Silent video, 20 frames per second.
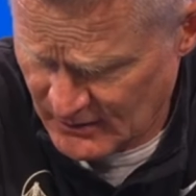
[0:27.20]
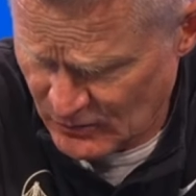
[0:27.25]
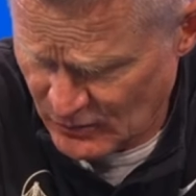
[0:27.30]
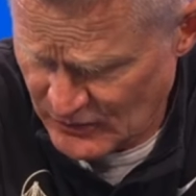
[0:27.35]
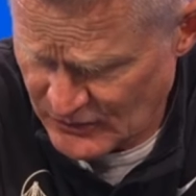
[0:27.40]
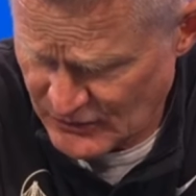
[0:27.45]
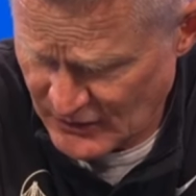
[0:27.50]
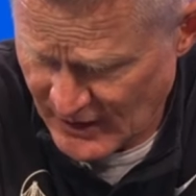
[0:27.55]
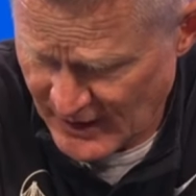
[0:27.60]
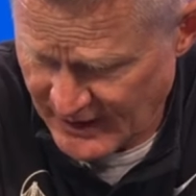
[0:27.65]

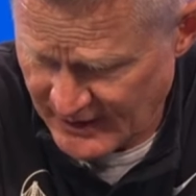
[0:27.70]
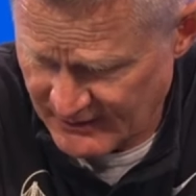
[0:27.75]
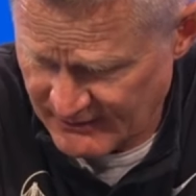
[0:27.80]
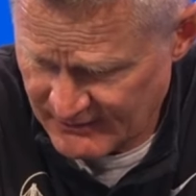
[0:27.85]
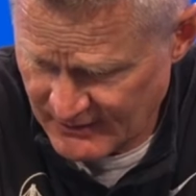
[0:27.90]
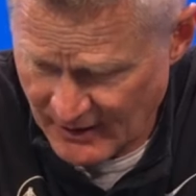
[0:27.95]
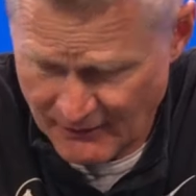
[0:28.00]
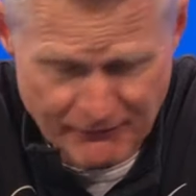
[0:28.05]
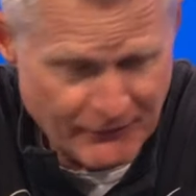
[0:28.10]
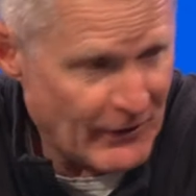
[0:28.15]
was not
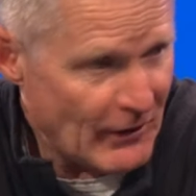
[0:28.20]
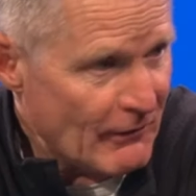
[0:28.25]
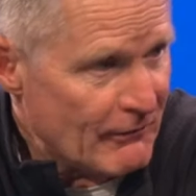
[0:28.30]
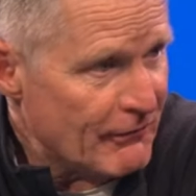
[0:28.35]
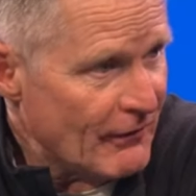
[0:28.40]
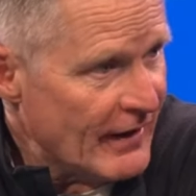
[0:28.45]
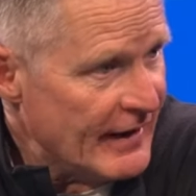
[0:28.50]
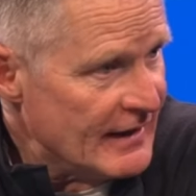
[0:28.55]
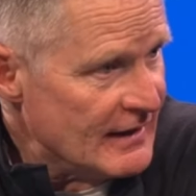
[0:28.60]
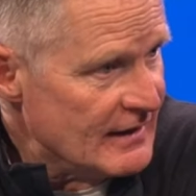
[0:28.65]
a, a fair
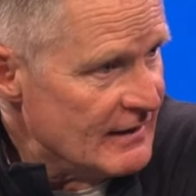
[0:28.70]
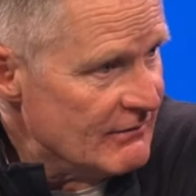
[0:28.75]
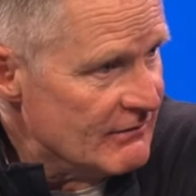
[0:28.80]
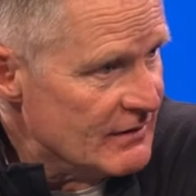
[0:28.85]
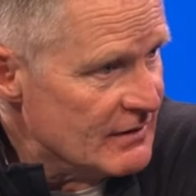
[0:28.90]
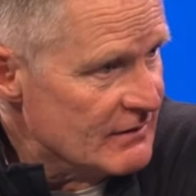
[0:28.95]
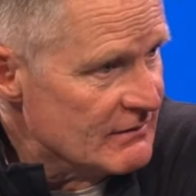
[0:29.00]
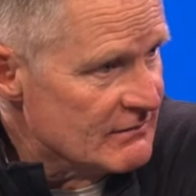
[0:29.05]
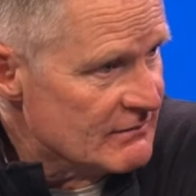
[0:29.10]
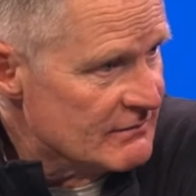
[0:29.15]
fight
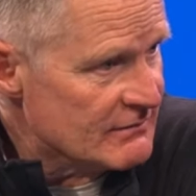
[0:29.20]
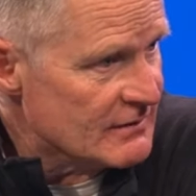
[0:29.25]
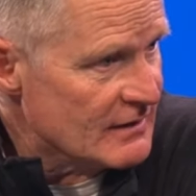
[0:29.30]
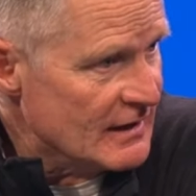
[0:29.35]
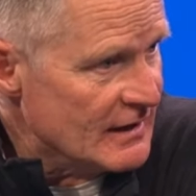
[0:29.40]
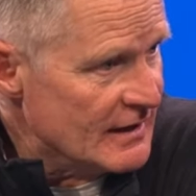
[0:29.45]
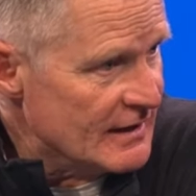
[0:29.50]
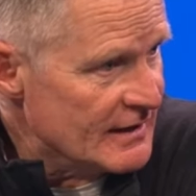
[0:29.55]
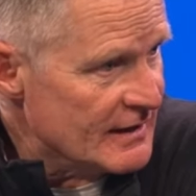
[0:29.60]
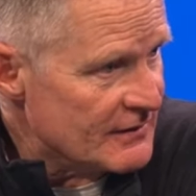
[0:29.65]
given
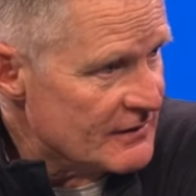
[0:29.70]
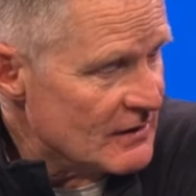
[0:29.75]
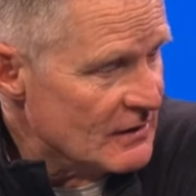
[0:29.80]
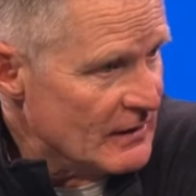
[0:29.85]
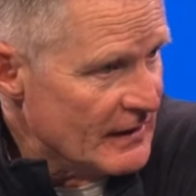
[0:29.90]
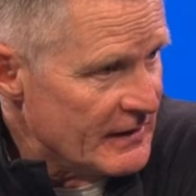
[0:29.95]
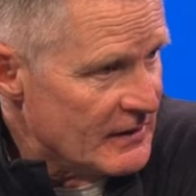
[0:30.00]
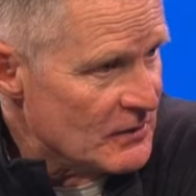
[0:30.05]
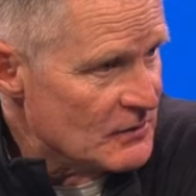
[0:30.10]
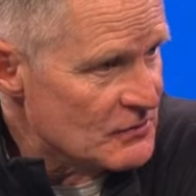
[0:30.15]
uh, that the
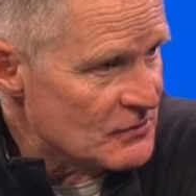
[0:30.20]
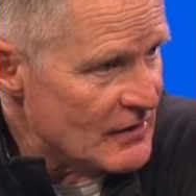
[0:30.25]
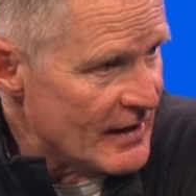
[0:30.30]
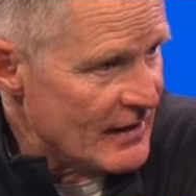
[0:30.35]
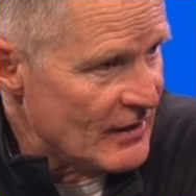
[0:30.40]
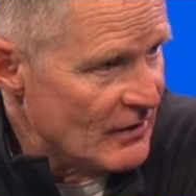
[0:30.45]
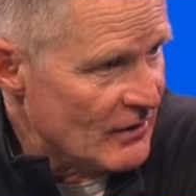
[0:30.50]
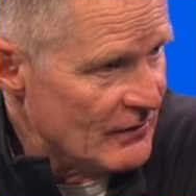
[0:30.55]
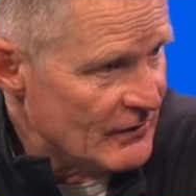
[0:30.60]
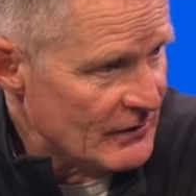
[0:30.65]
Lakers
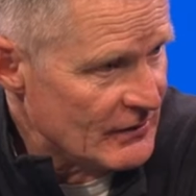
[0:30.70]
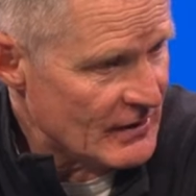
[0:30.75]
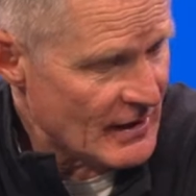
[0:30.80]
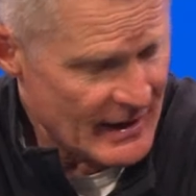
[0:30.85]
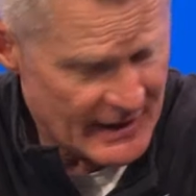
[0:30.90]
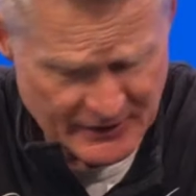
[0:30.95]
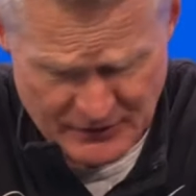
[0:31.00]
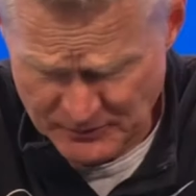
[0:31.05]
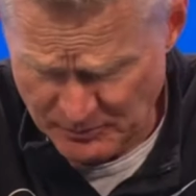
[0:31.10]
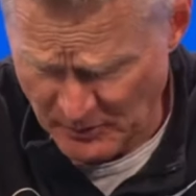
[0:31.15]
sat all their
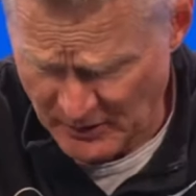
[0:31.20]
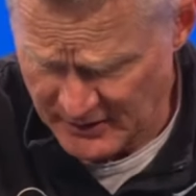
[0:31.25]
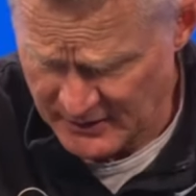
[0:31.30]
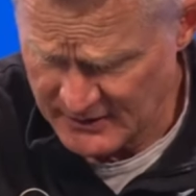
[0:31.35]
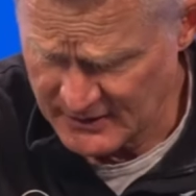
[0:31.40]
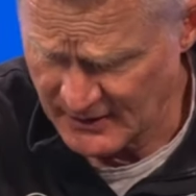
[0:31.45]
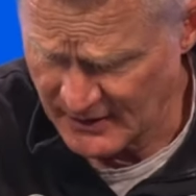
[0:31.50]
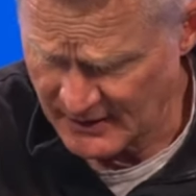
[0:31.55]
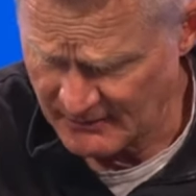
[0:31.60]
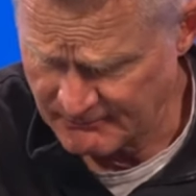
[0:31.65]
guys,
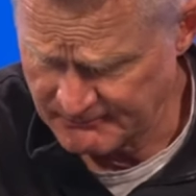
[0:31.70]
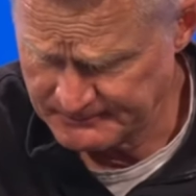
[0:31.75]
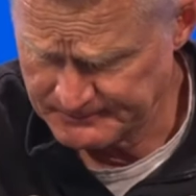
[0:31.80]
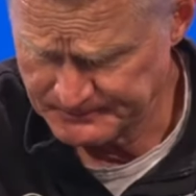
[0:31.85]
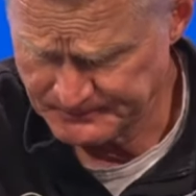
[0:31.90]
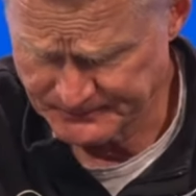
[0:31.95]
but um,